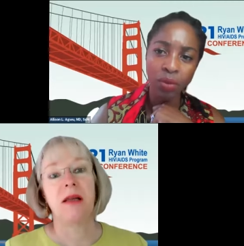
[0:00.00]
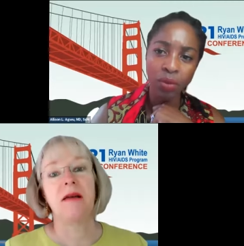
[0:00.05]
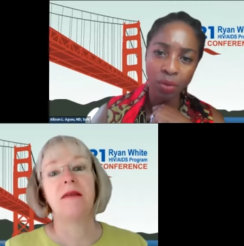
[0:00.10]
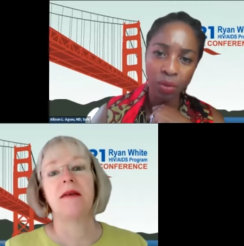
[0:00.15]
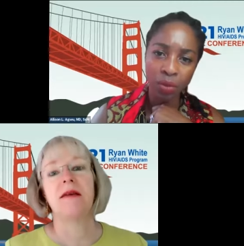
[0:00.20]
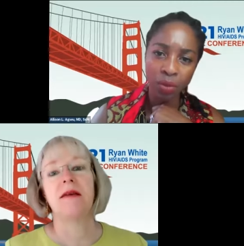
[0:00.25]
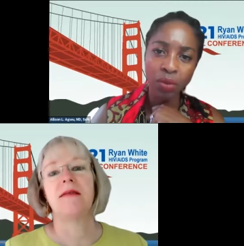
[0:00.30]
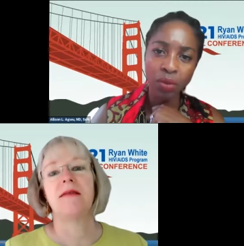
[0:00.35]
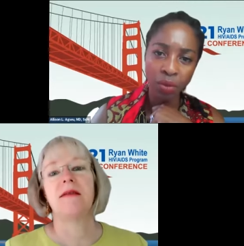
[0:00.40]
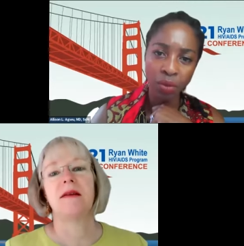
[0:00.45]
Speaker 1: as it
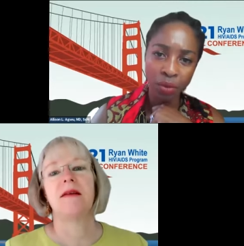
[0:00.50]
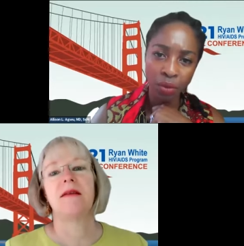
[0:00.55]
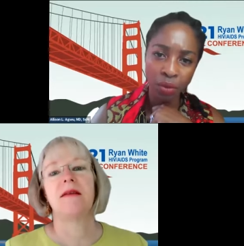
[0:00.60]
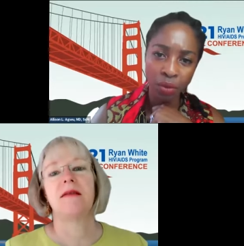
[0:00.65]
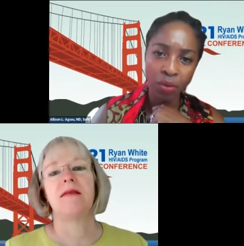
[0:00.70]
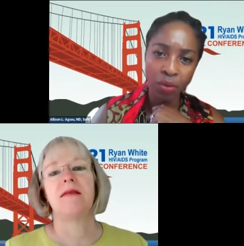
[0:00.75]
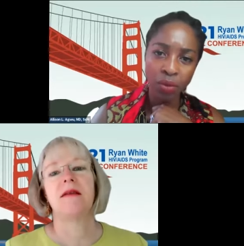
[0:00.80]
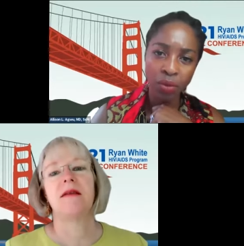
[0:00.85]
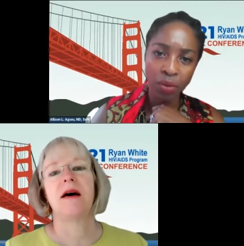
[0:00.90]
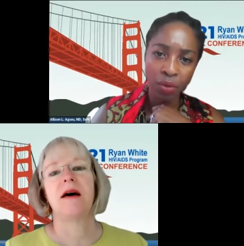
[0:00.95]
is uh,
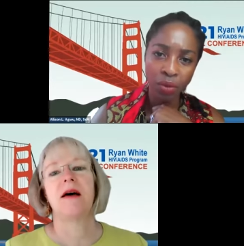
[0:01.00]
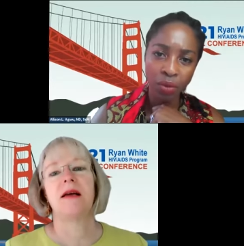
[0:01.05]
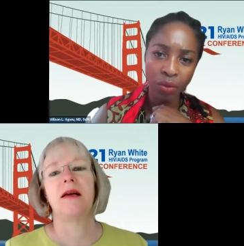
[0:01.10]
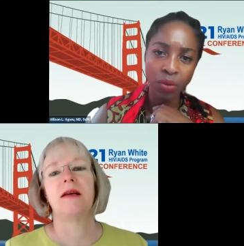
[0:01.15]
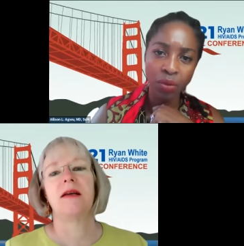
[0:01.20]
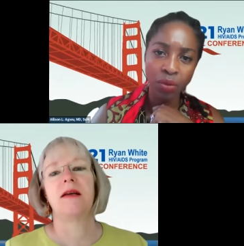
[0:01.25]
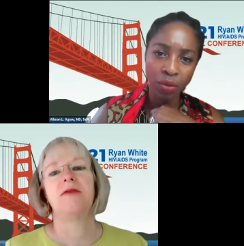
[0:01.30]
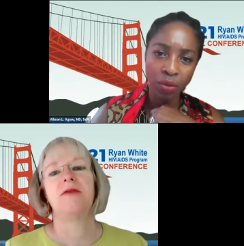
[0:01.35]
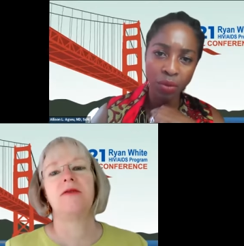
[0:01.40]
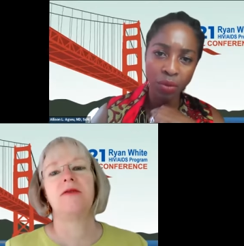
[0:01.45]
in
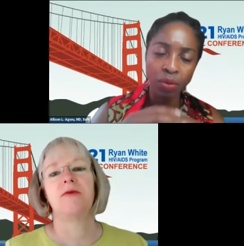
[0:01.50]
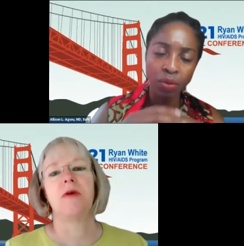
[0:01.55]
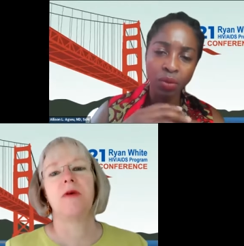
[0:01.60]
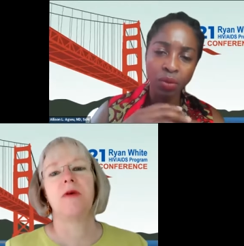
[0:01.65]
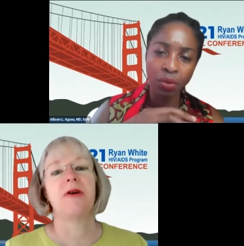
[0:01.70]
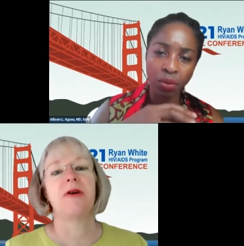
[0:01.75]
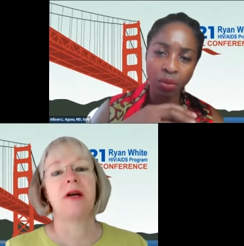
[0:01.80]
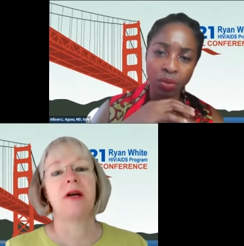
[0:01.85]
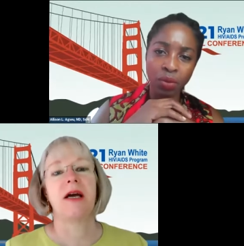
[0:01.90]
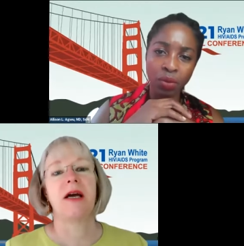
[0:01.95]
primary
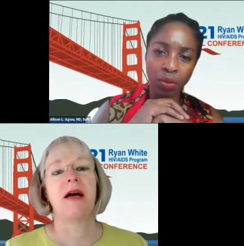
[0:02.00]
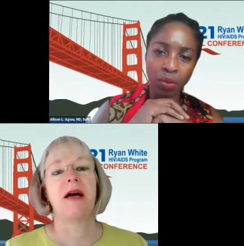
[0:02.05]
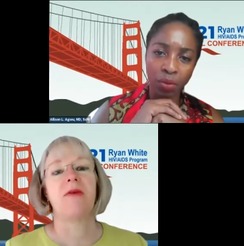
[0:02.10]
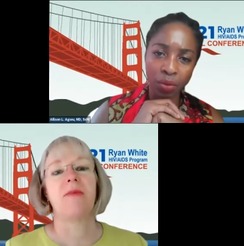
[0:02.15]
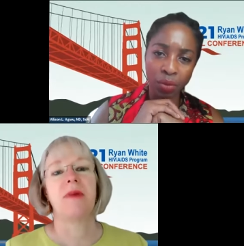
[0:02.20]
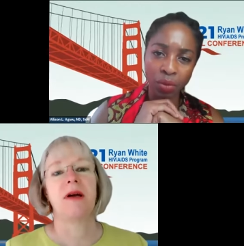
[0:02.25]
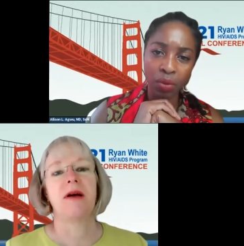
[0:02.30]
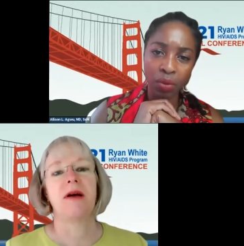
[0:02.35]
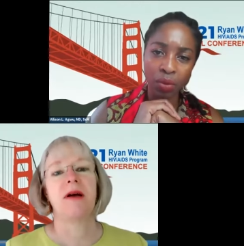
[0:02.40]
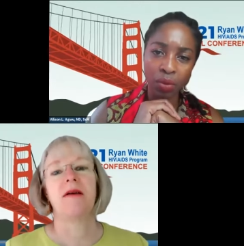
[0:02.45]
care because
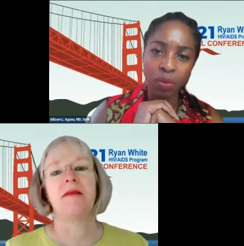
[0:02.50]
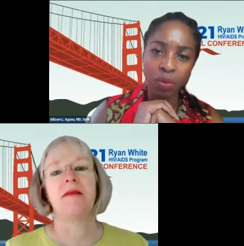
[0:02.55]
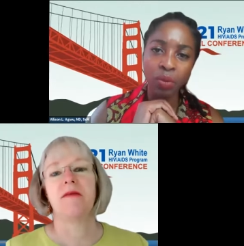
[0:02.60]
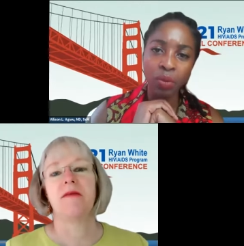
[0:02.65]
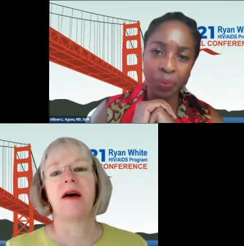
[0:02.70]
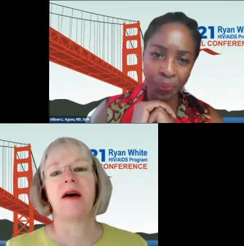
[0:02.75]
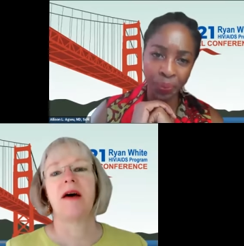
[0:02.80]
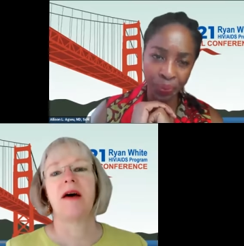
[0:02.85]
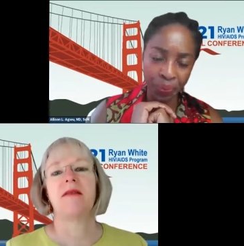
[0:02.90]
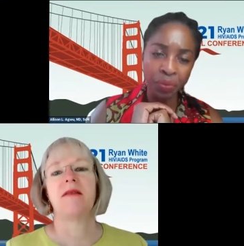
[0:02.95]
of that. Mm -hmm.
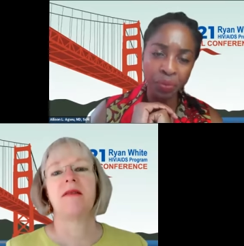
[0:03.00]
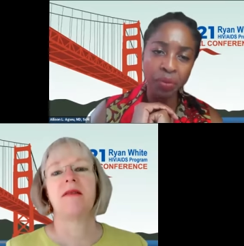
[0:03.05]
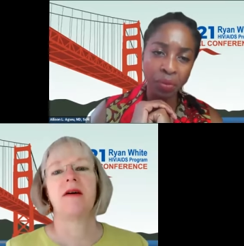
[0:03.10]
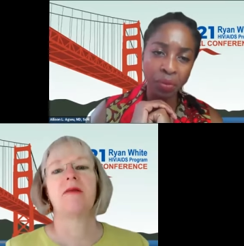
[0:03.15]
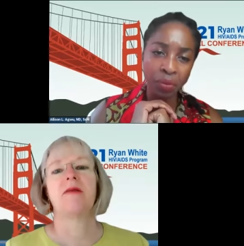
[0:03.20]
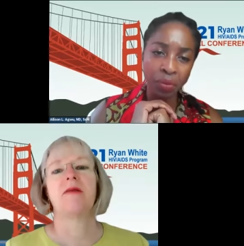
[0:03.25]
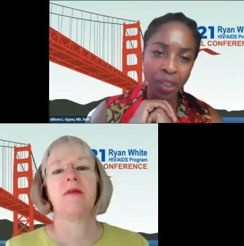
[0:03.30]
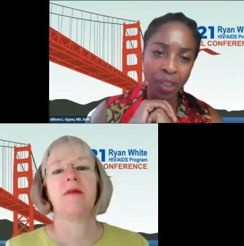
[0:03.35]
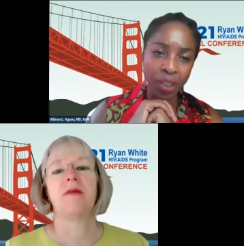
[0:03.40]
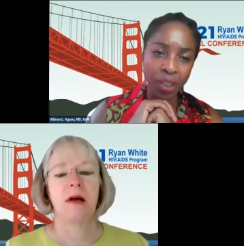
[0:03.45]
So
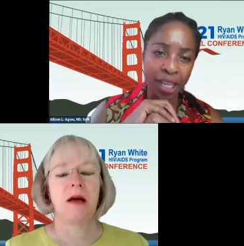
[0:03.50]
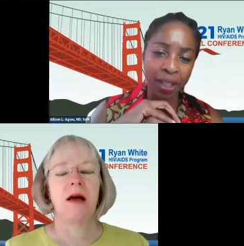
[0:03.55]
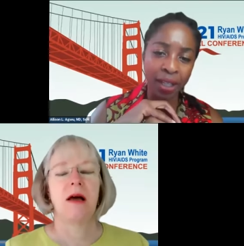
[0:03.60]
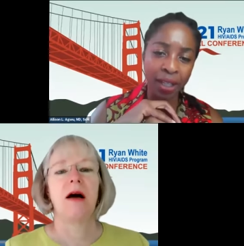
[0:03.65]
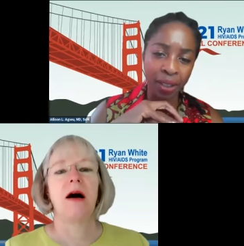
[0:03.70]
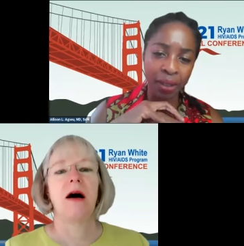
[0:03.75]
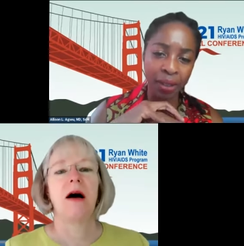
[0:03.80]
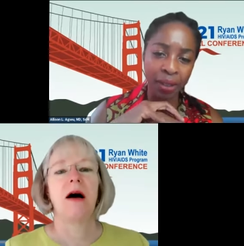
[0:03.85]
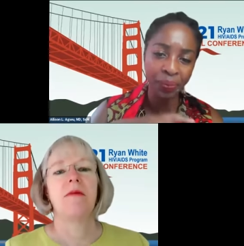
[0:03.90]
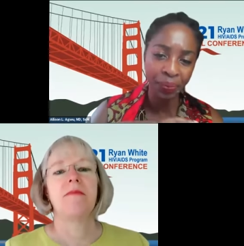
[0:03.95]
exactly.
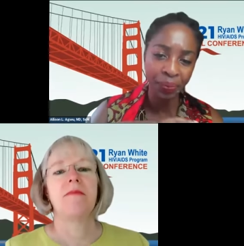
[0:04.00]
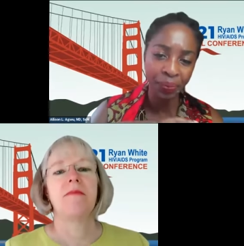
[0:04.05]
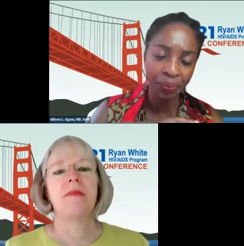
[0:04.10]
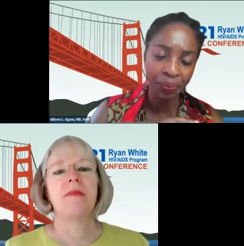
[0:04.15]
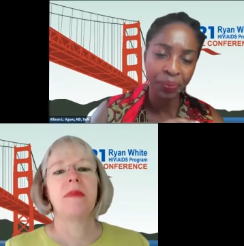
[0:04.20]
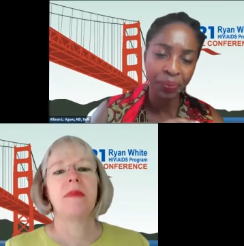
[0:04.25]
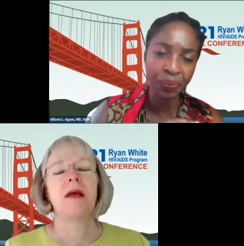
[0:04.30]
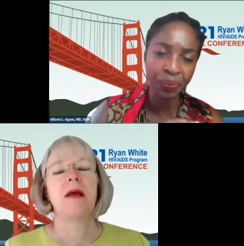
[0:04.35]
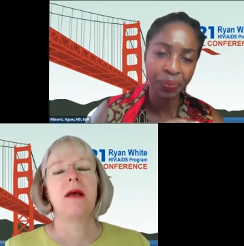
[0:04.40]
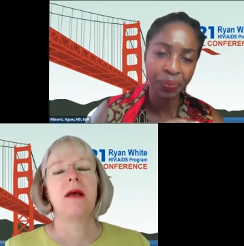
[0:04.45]
Um,
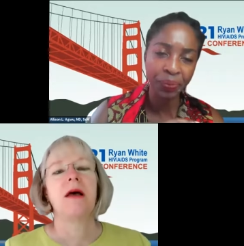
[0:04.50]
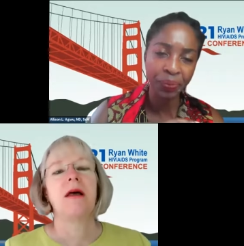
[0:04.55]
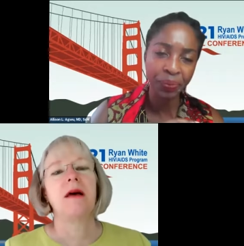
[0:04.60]
the other